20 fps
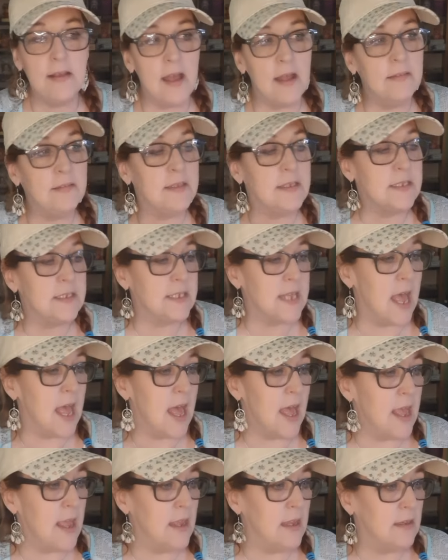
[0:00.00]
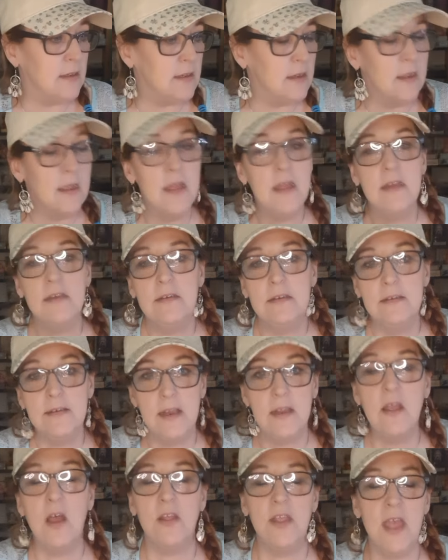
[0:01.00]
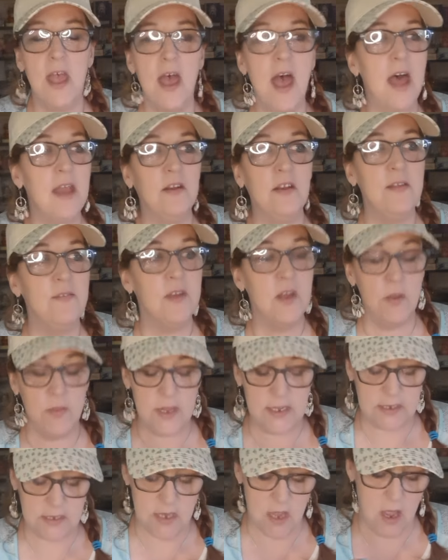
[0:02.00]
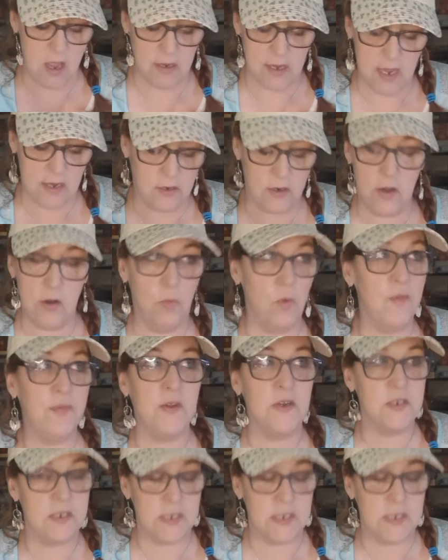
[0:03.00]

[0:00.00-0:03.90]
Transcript: got the sign. Oh, yeah. I don't even know that song. I don't know what they're